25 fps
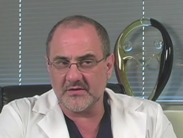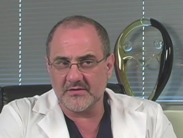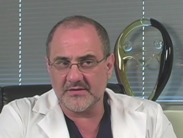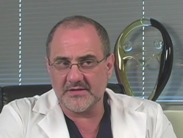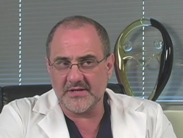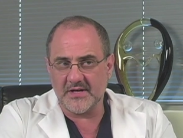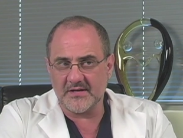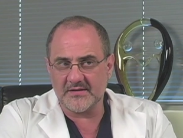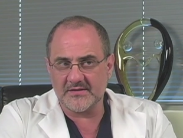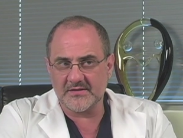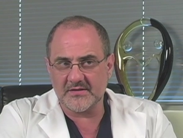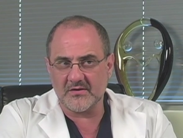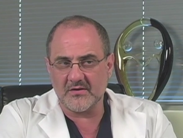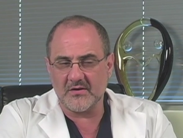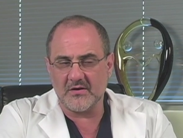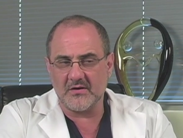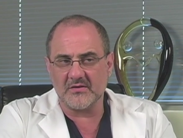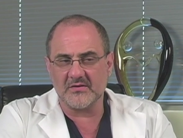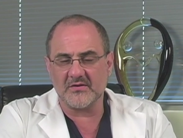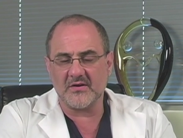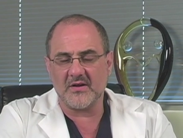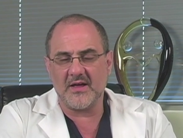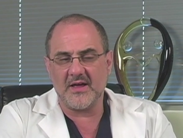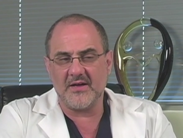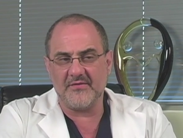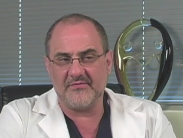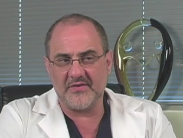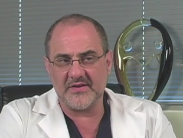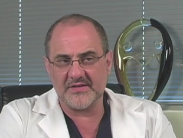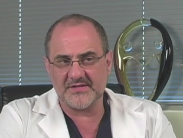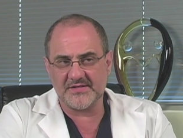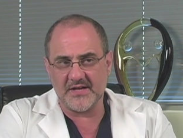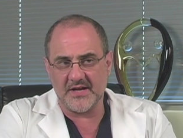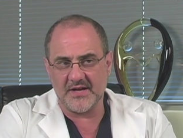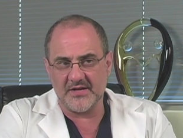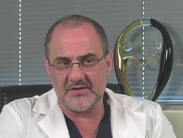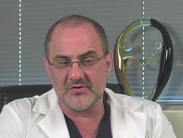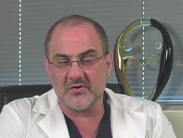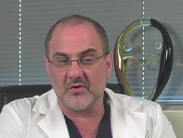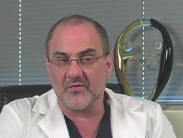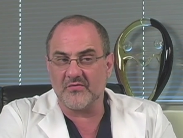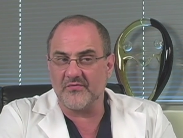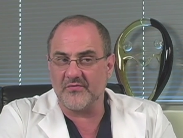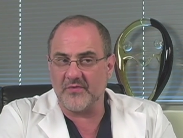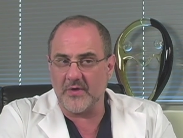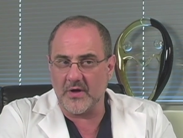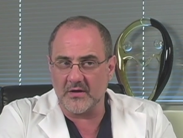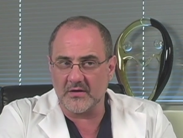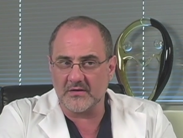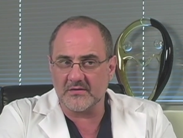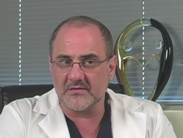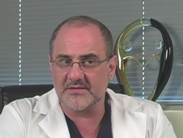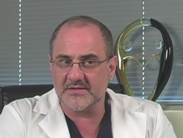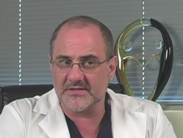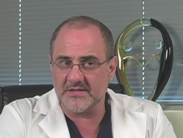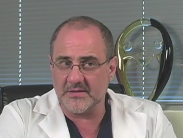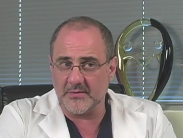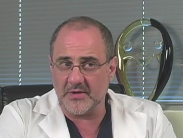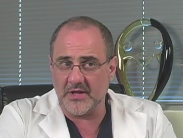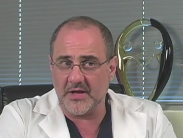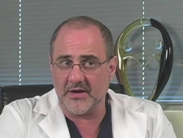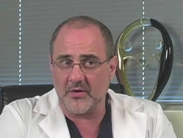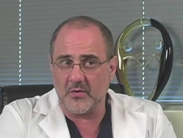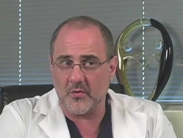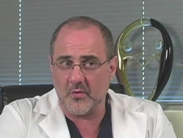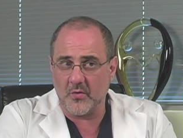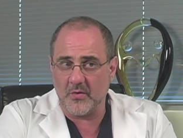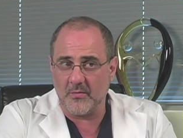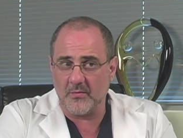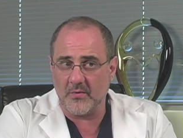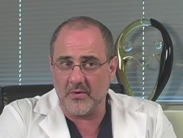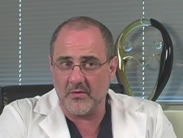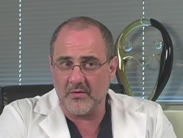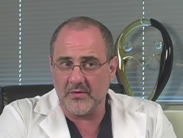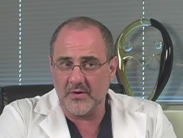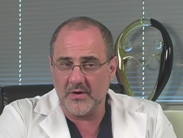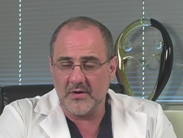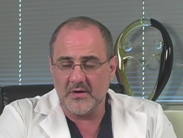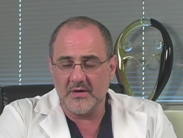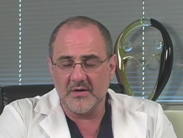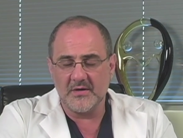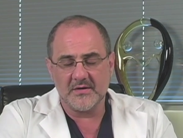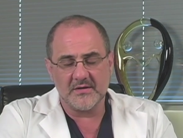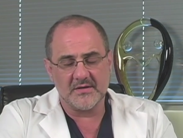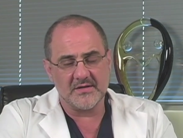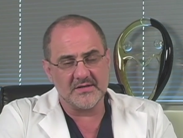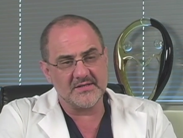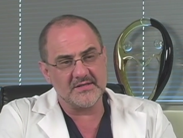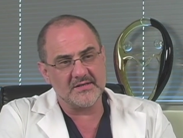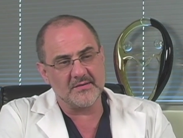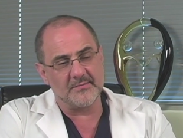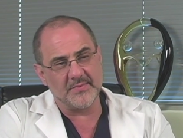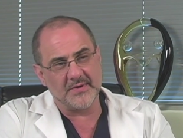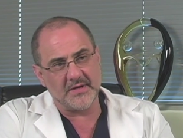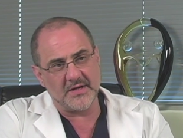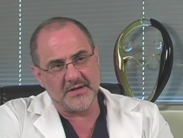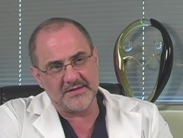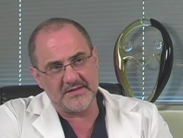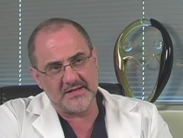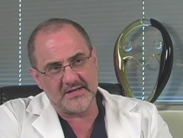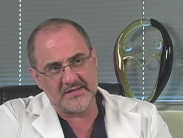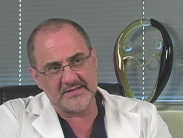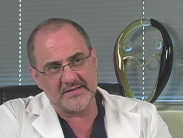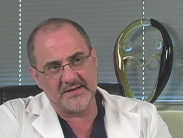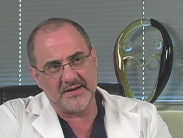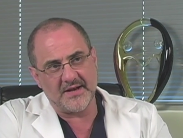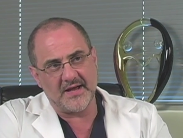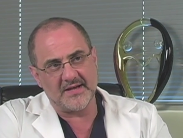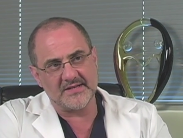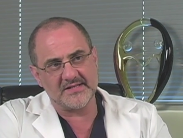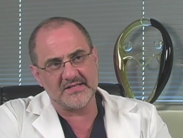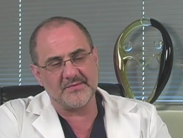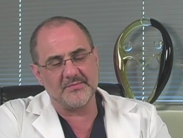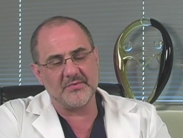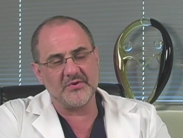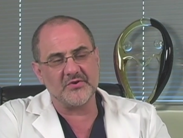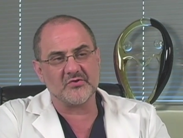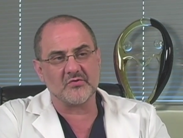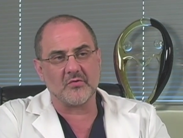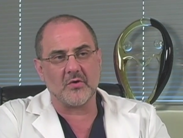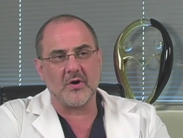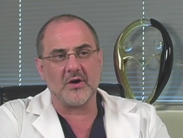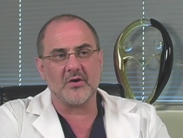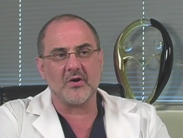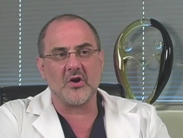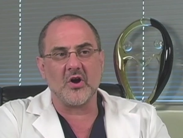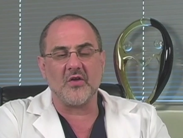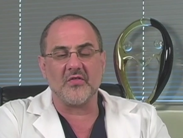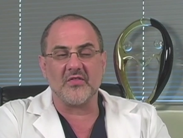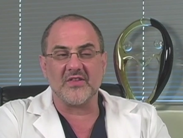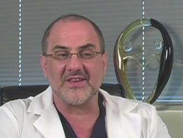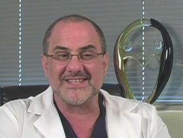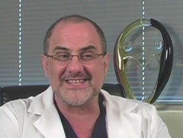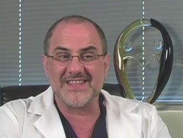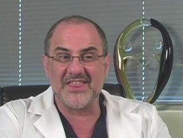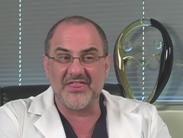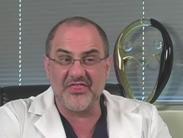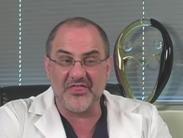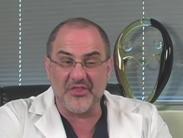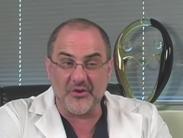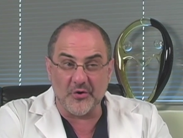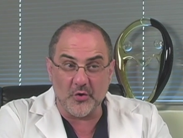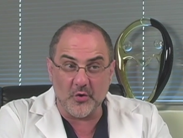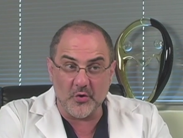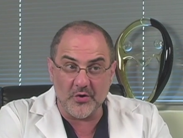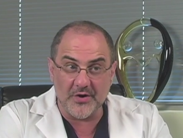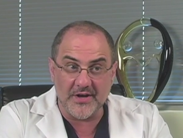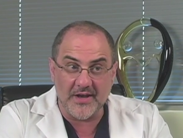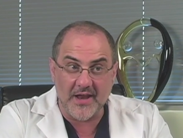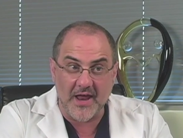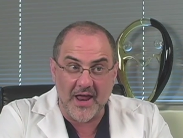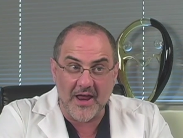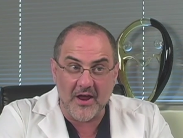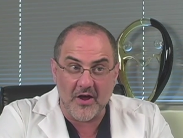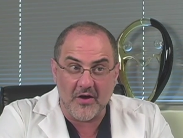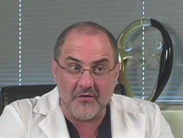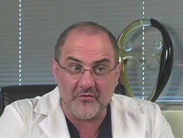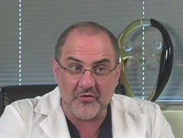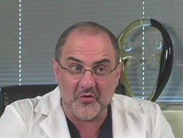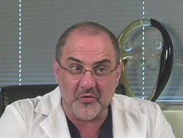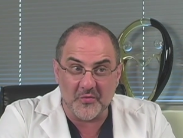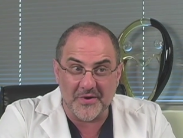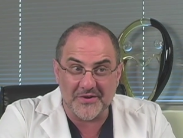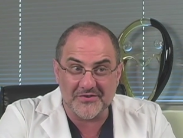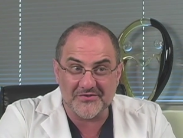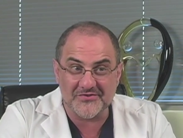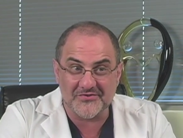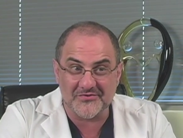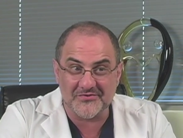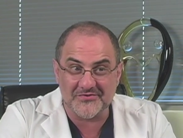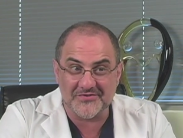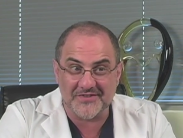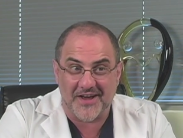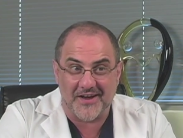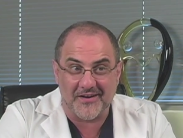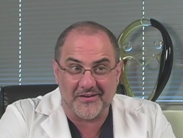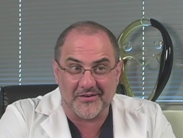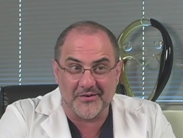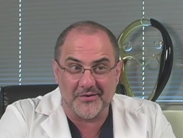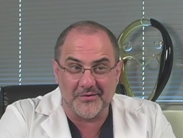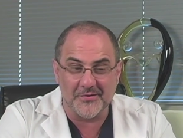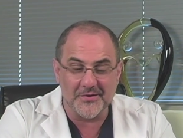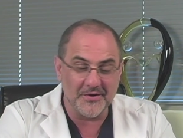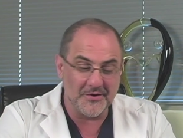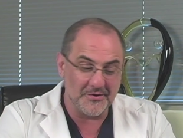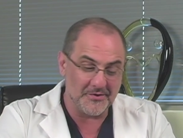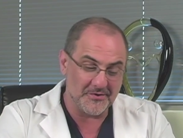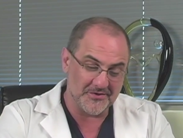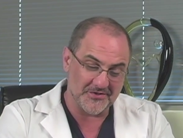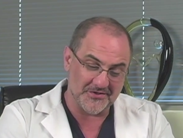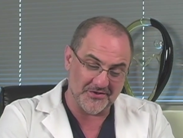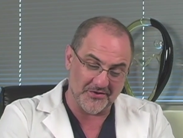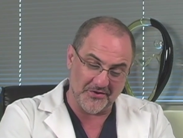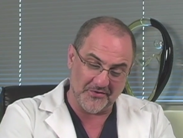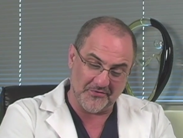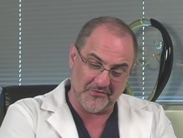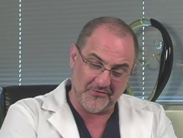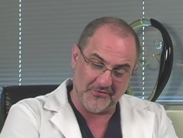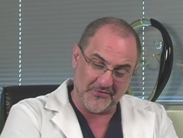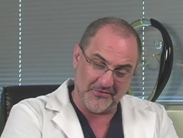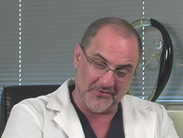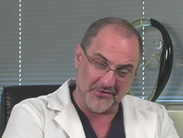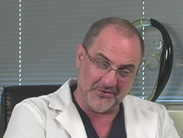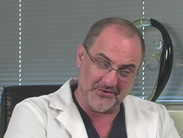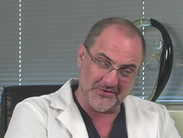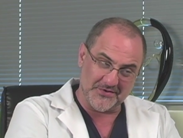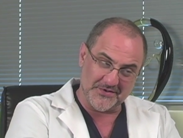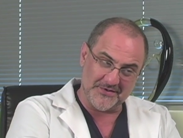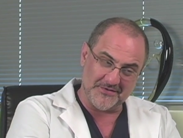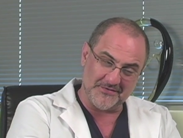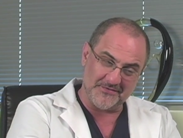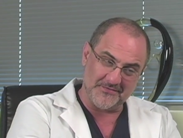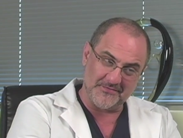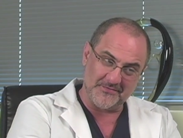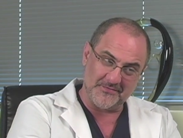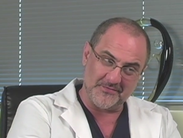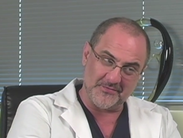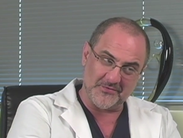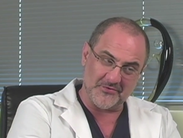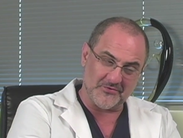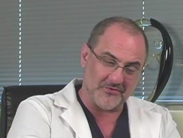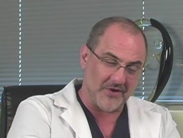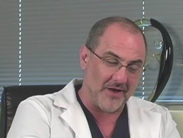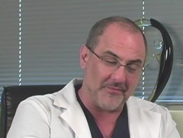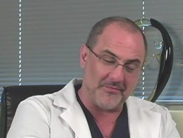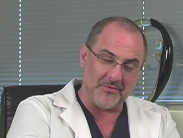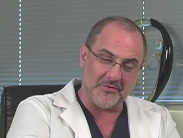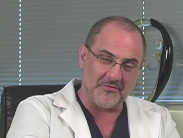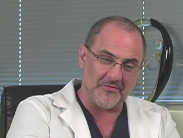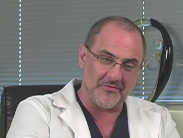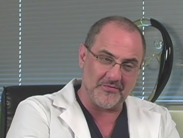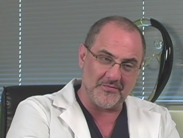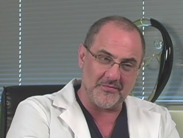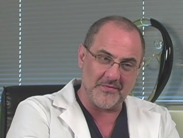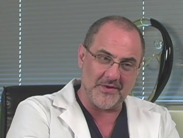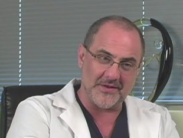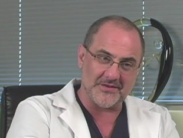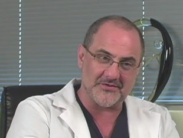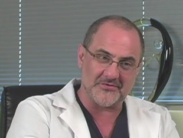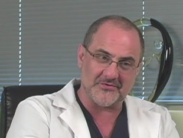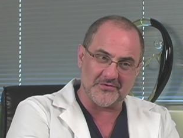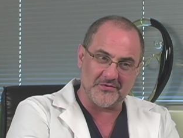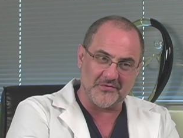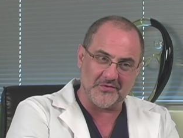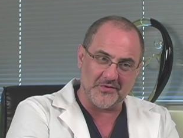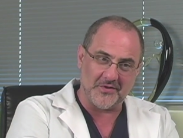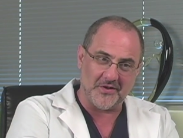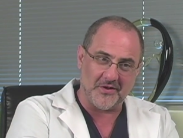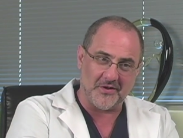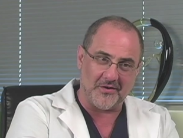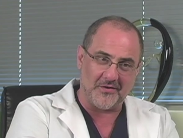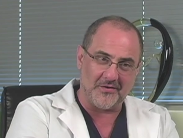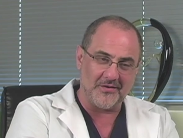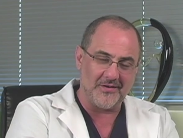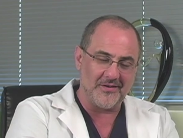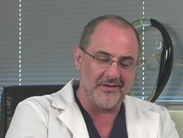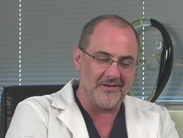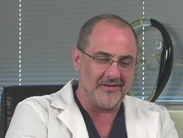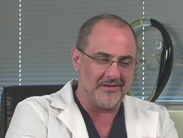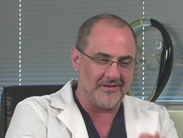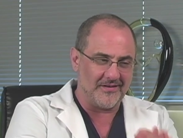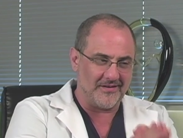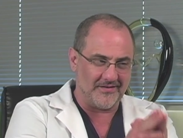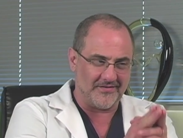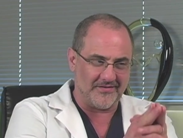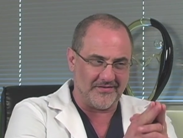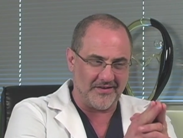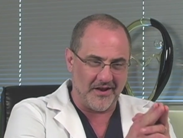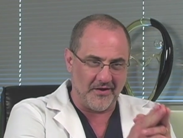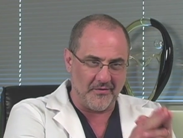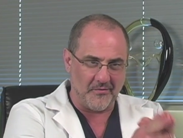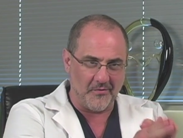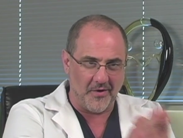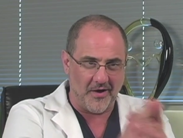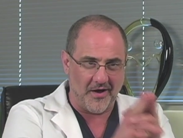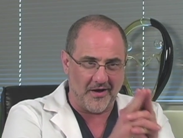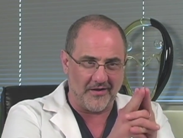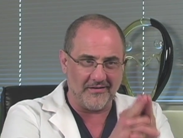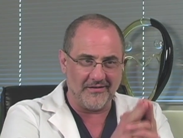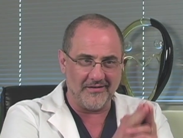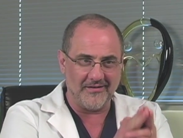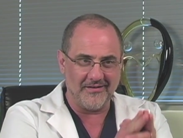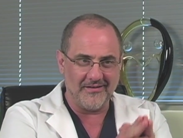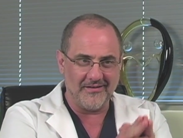test called FSH, or follicle stimulating hormone. This is a blood test that has to be drawn on the third day of your menstrual cycle. So the first drop of menstrual flow is day one,